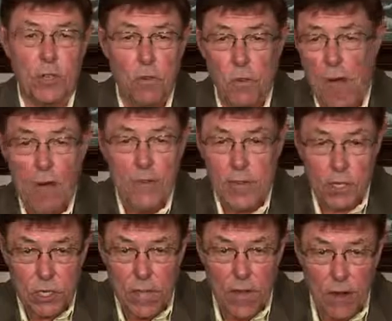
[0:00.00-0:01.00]
who
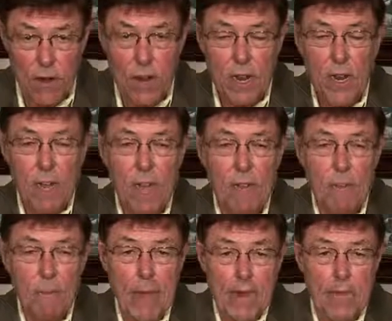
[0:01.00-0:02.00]
obviously haven't
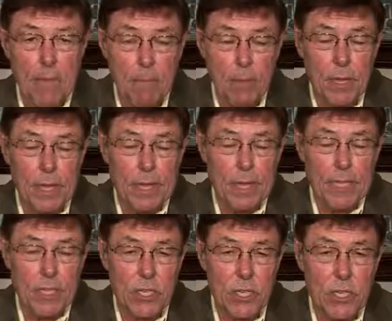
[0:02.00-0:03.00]
made it completely at
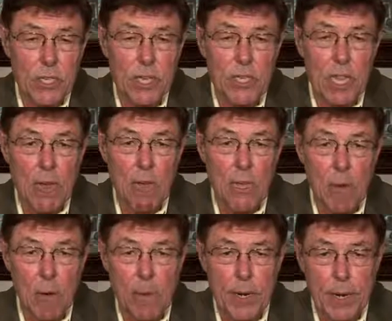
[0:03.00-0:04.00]
the success level they were
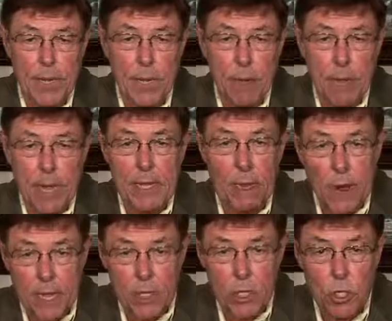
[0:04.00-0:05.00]
predicted to be. They're
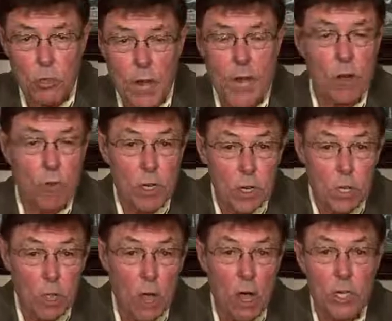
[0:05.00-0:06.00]
on the street. Chris
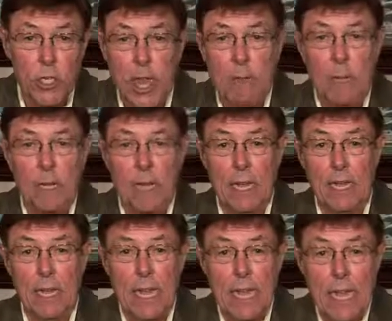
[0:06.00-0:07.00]
Long, Shea
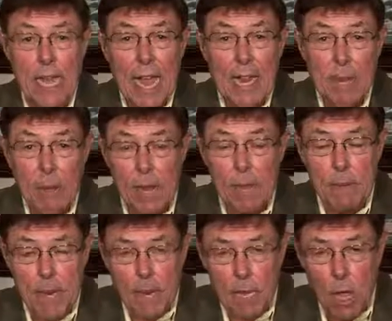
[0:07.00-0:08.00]
McClellan, and you bring them in
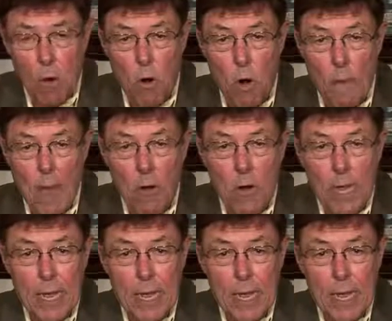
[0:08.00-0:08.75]
at a lower amount.